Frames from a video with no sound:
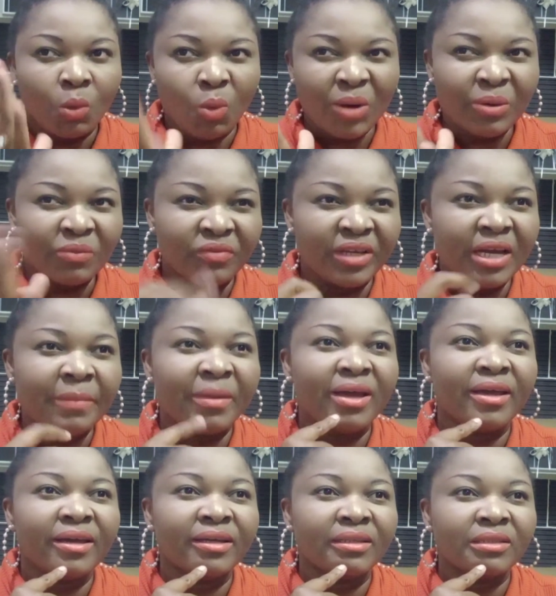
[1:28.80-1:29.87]
one of them
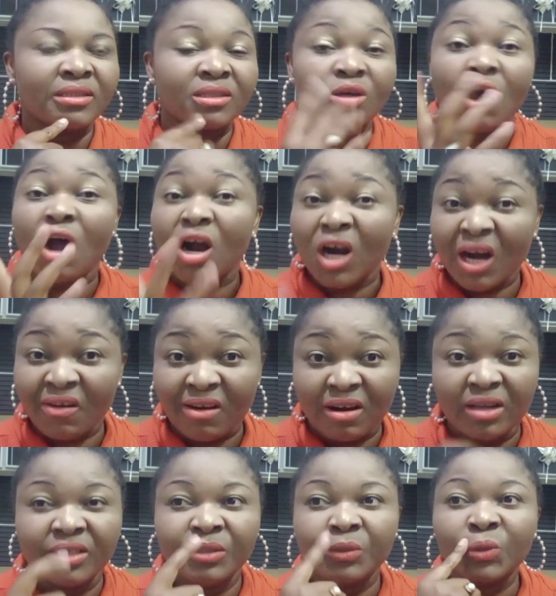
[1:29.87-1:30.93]
is
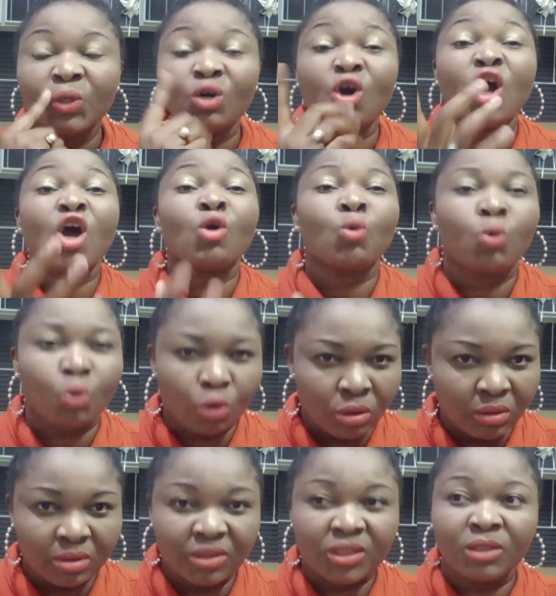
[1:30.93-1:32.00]
okra. You know,
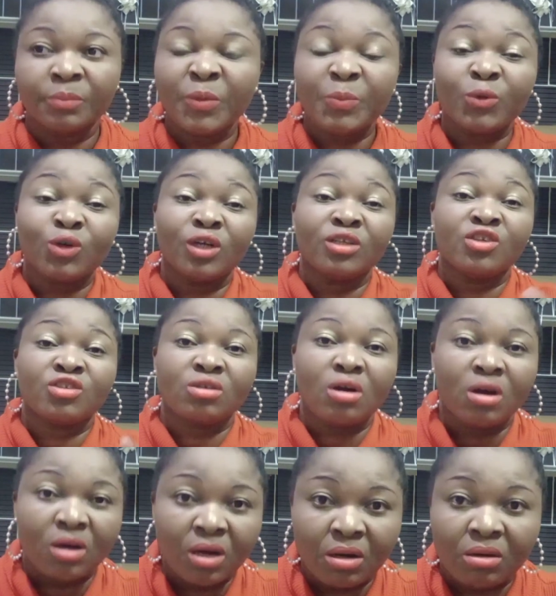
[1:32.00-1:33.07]
okra. Some people call it
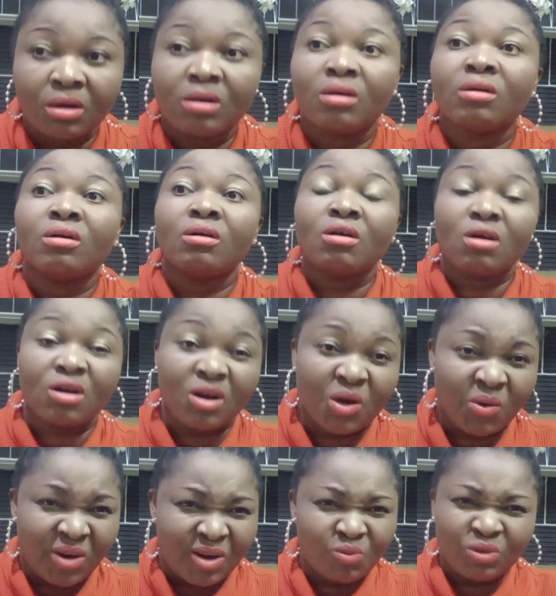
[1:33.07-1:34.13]
okra or
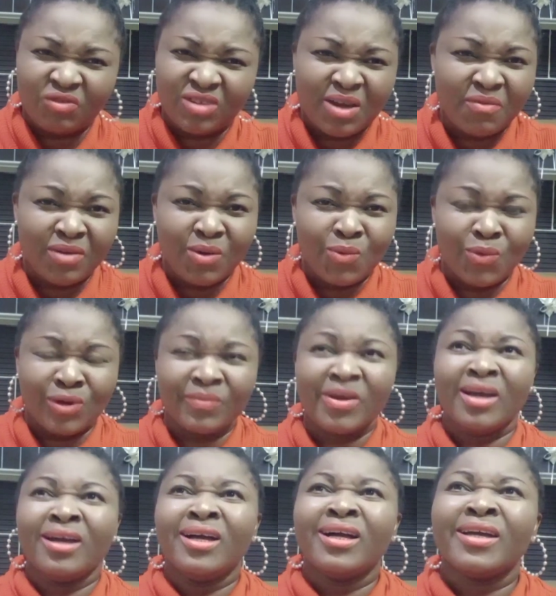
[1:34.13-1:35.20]
okra, whichever one,
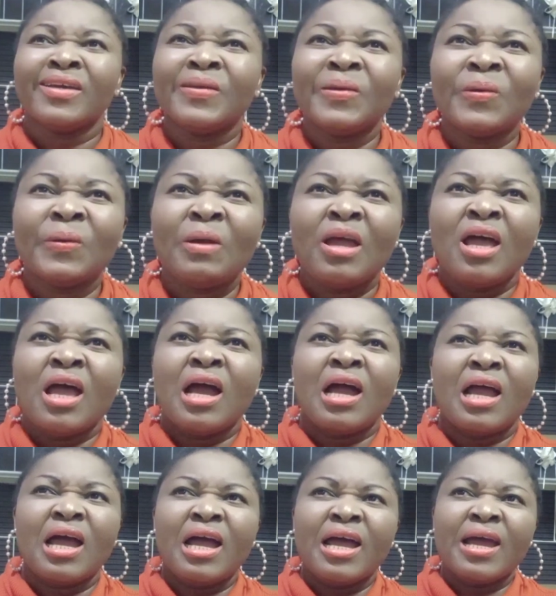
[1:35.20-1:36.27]
you know.
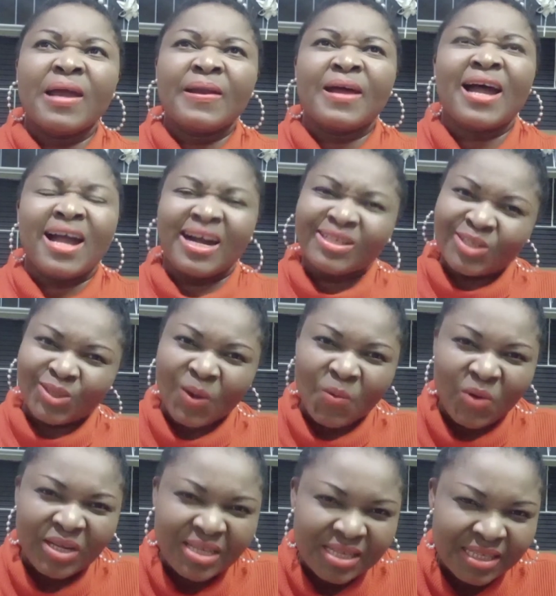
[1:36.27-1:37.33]
And I had
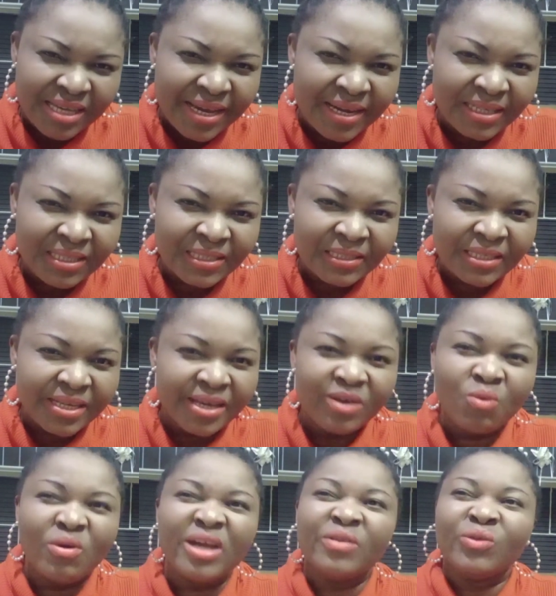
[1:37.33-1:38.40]
someone says
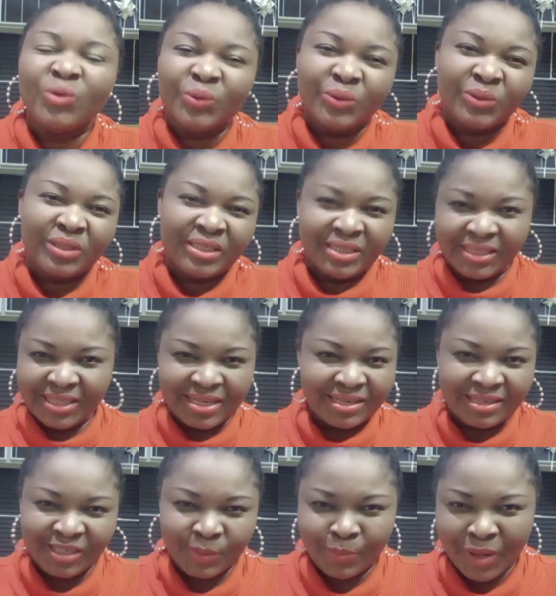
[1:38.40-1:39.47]
ewedu is
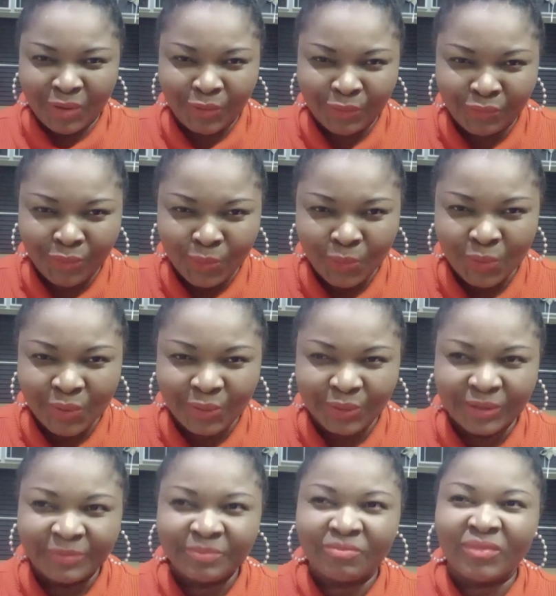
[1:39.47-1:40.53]
in this part of the
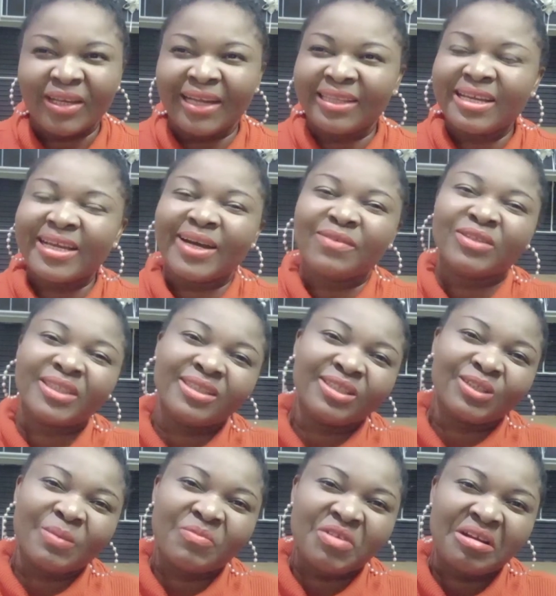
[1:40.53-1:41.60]
world. I think I've seen
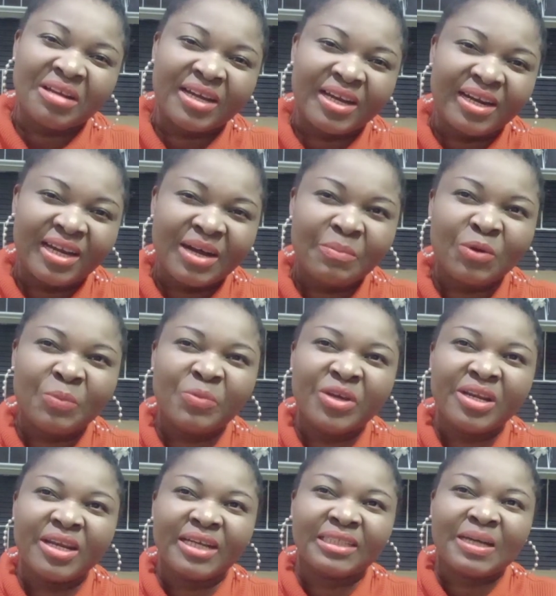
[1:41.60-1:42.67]
something like that, but
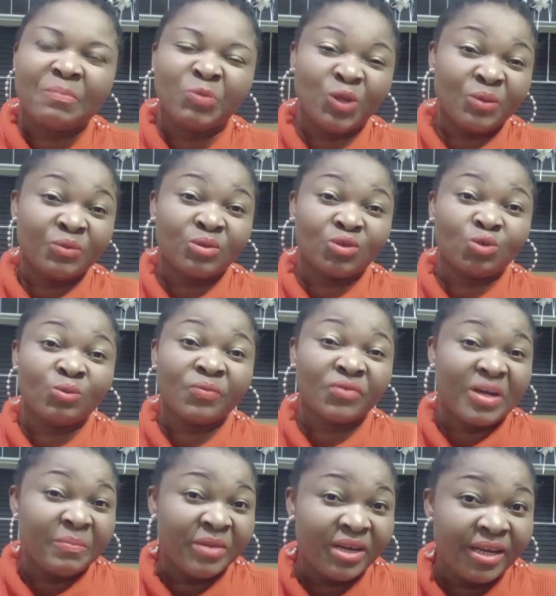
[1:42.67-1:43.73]
being that I'm not too
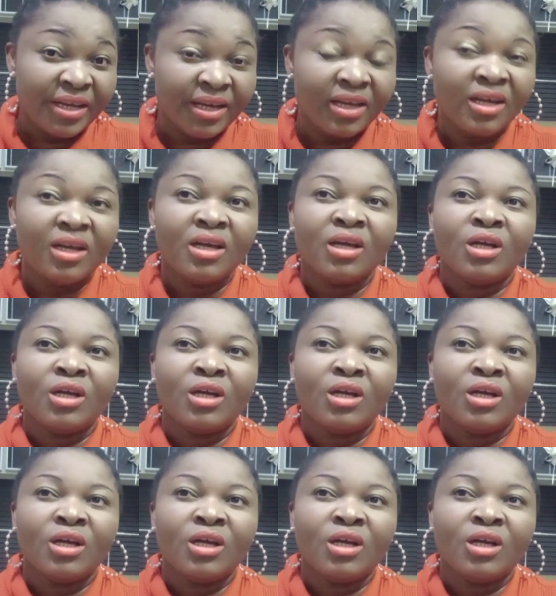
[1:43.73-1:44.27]
familiar